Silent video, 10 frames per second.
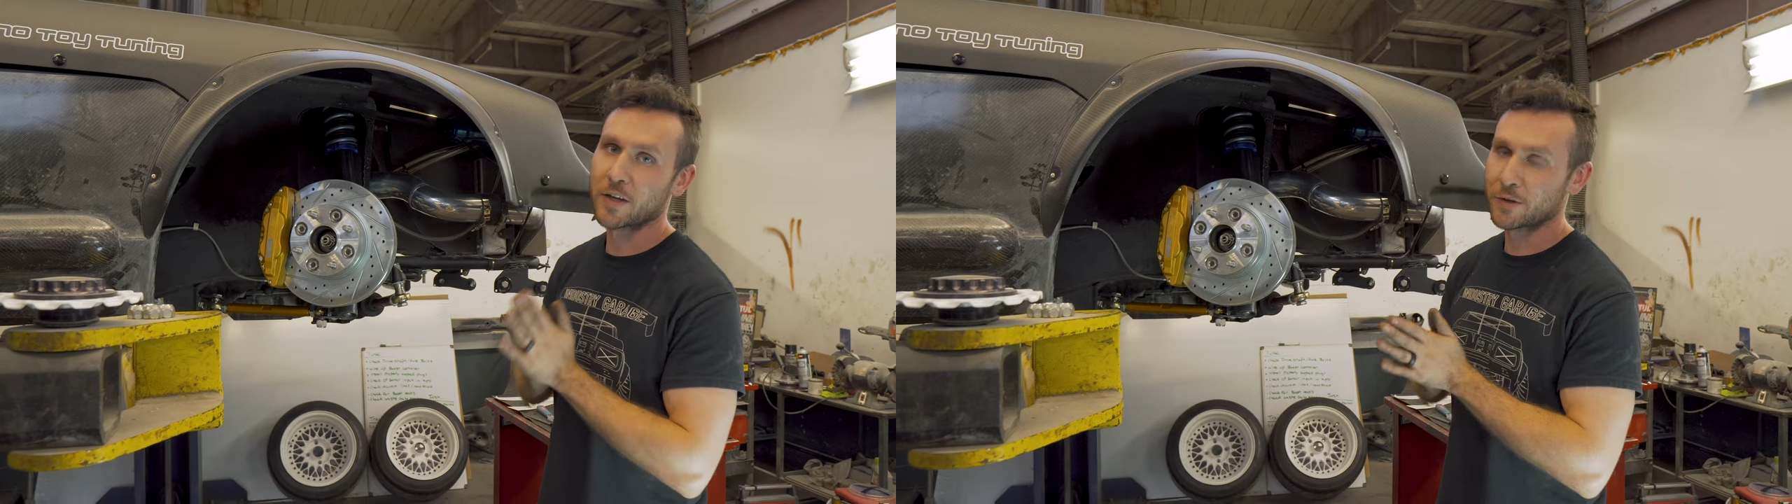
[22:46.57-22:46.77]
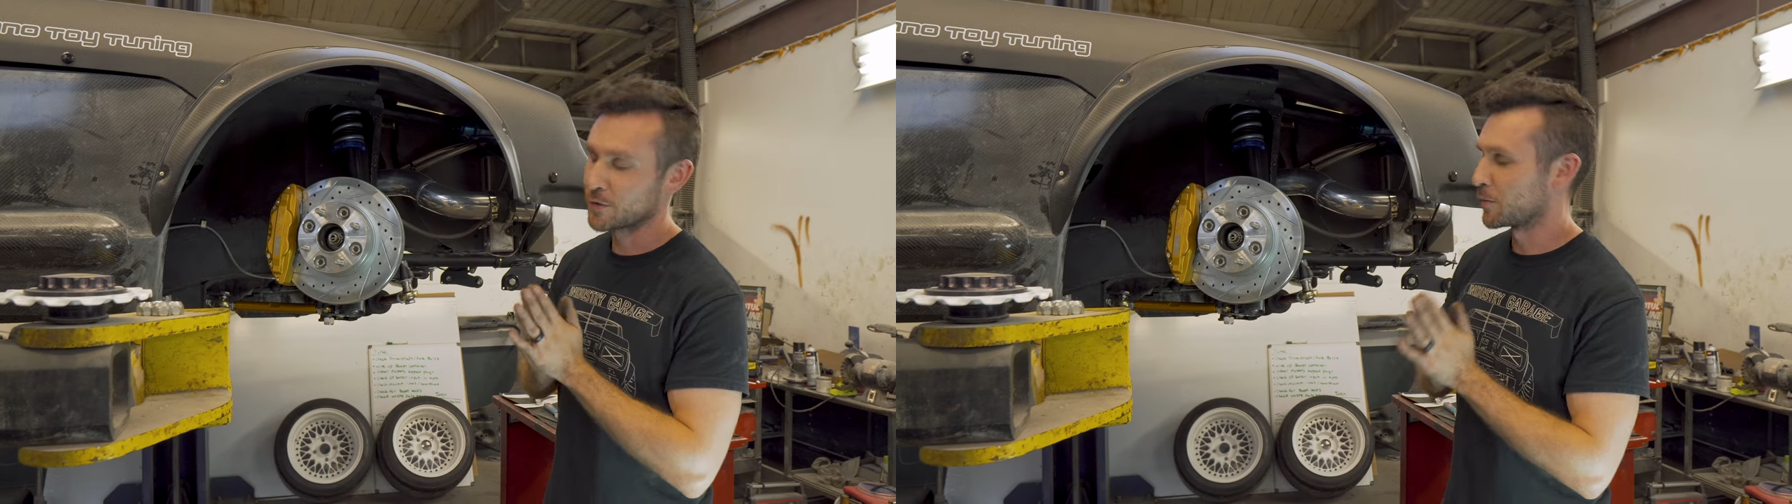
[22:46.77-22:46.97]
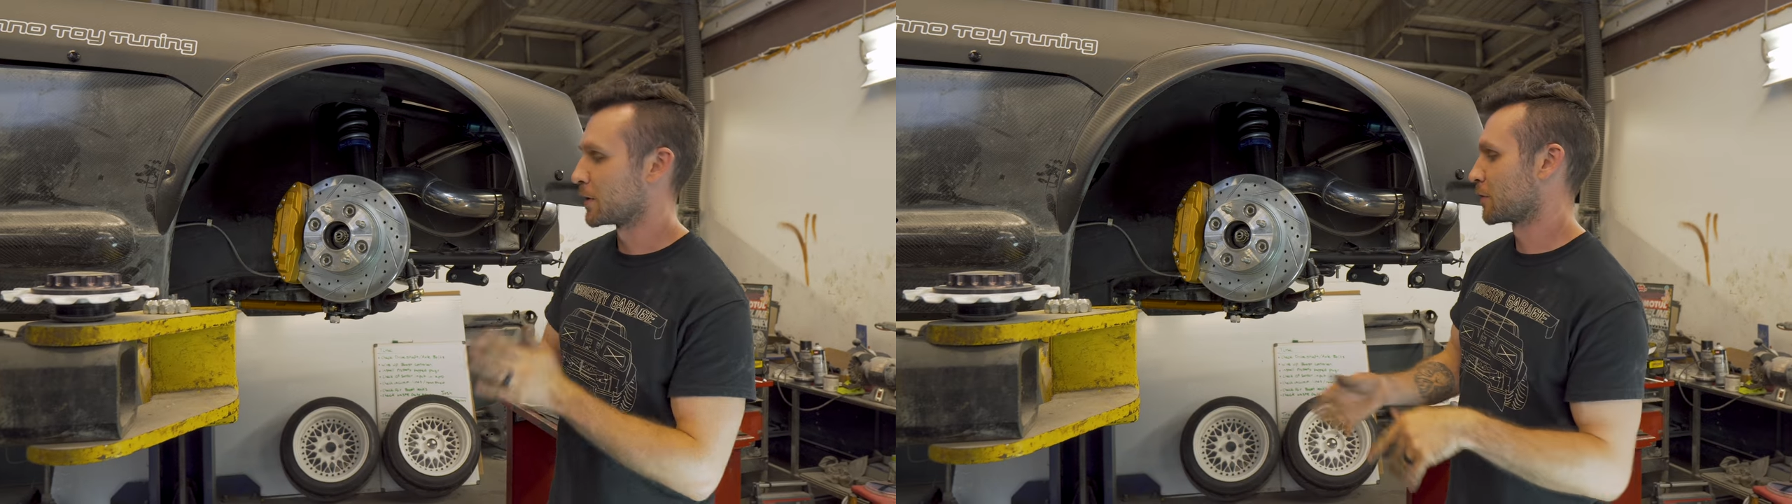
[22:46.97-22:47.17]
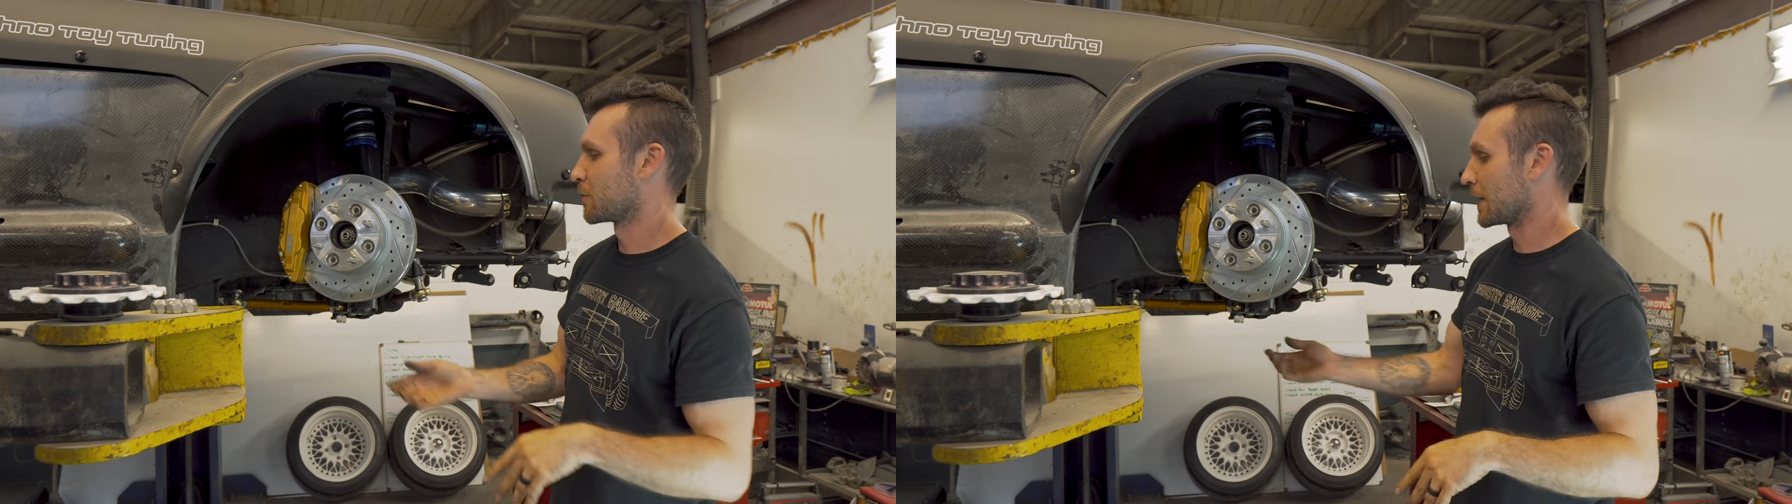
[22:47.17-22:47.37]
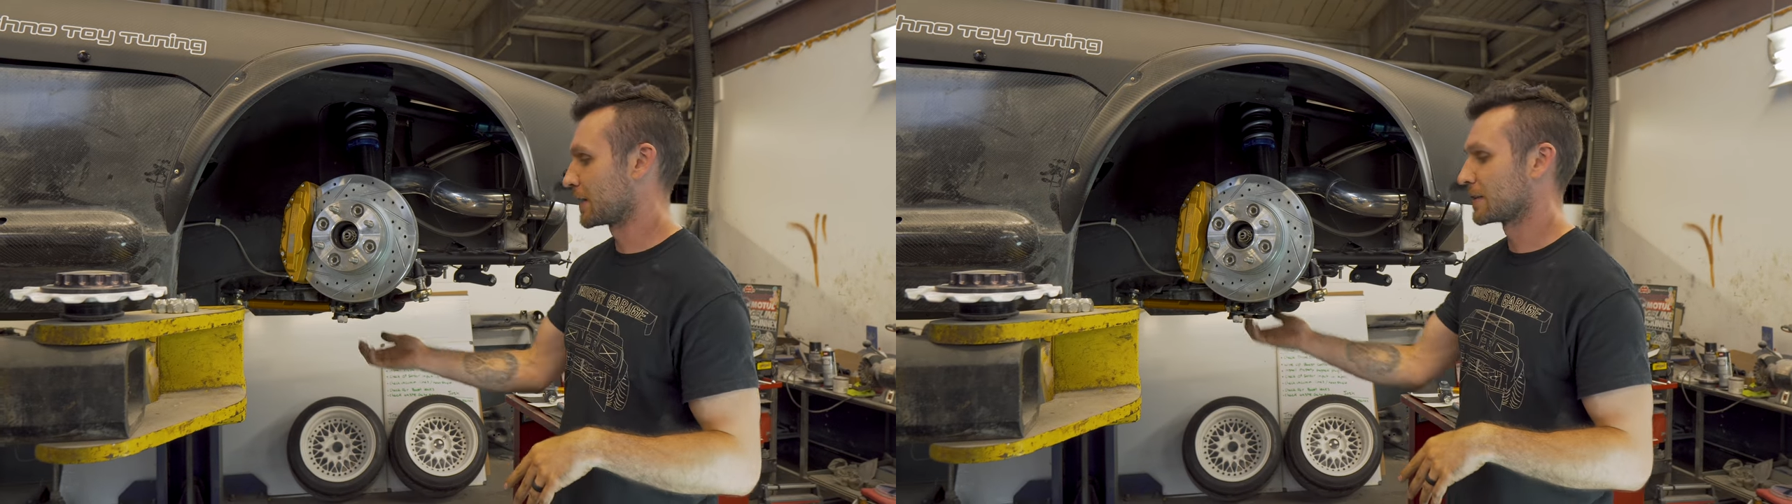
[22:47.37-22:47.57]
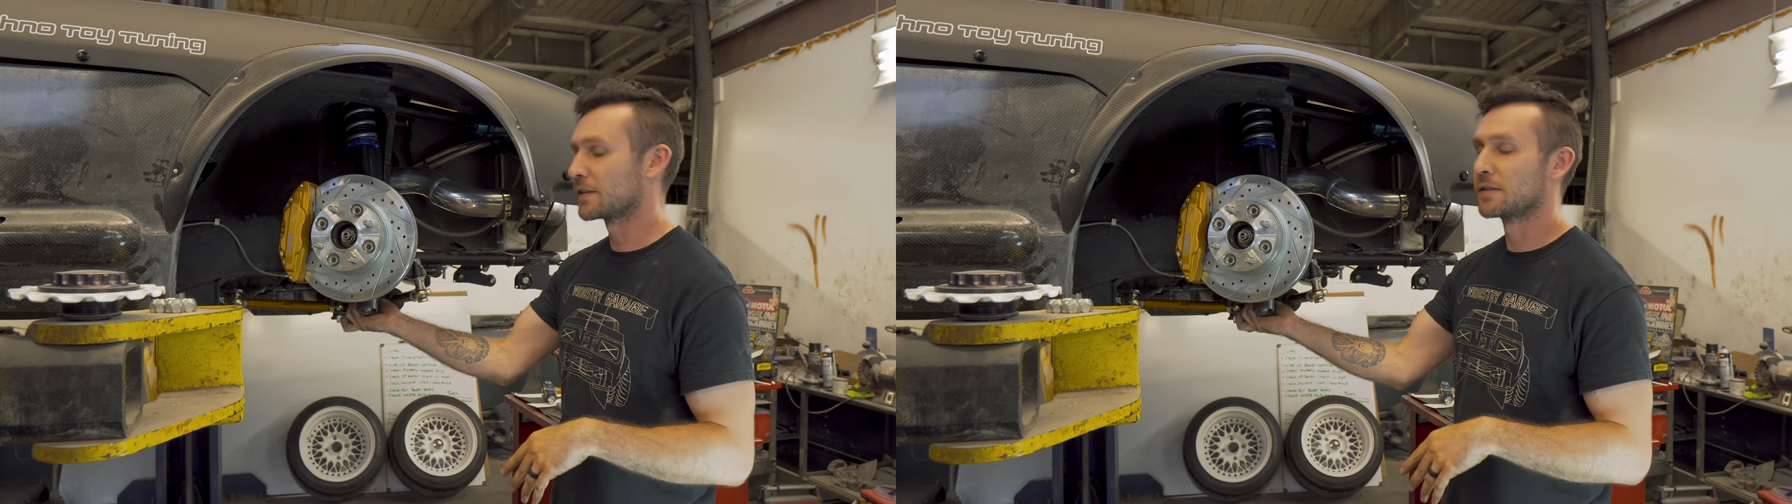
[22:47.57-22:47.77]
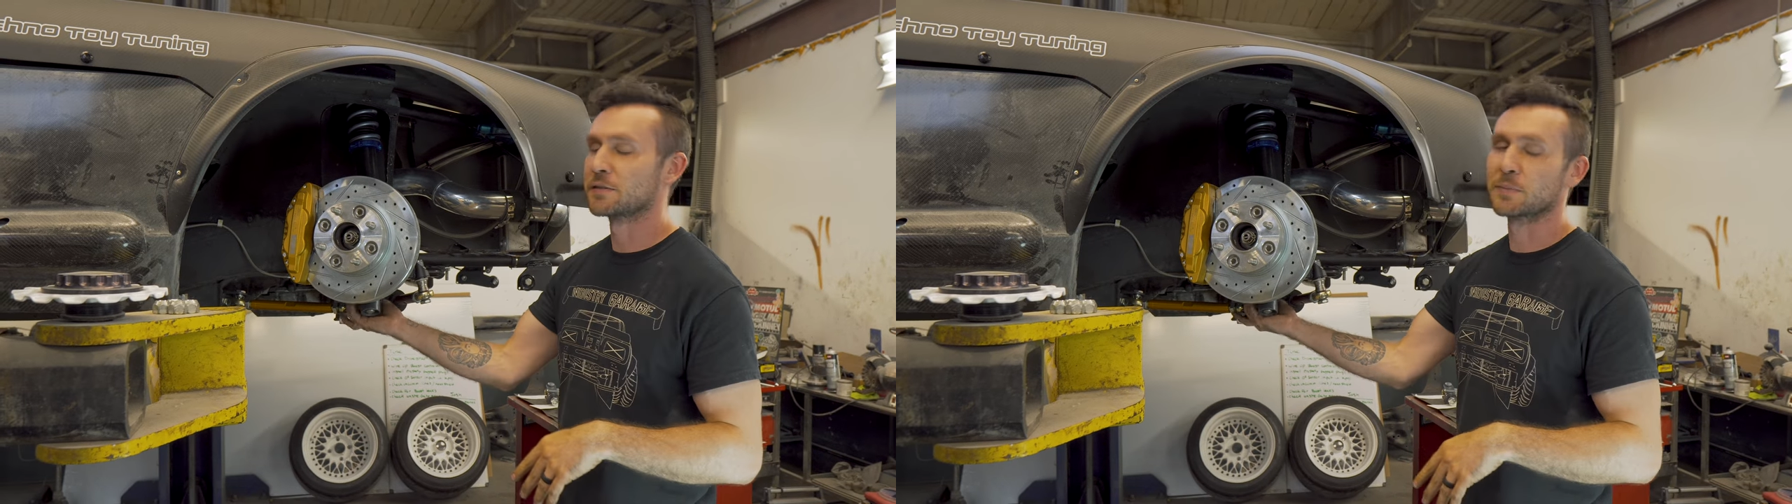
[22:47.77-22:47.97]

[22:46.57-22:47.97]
Thank you so much for making these